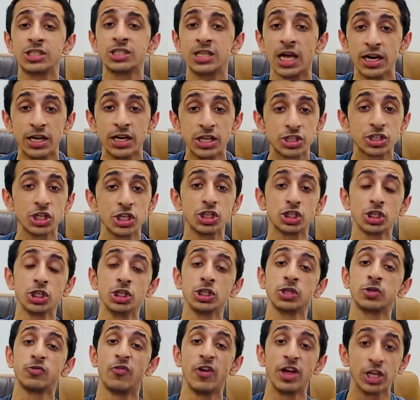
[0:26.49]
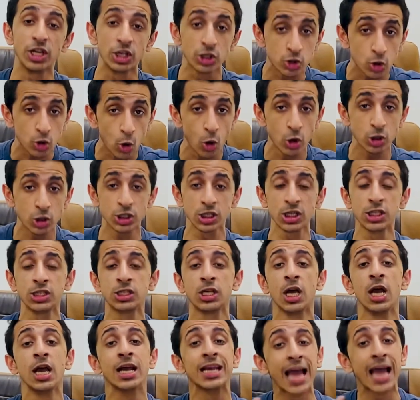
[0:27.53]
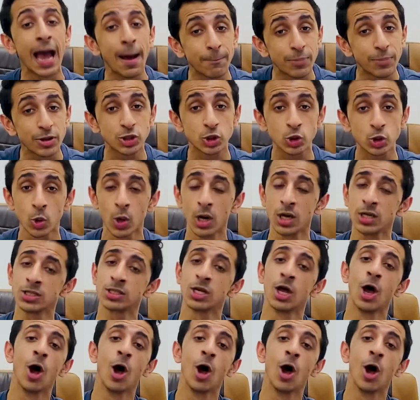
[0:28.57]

their decisions, various courses, campus tours,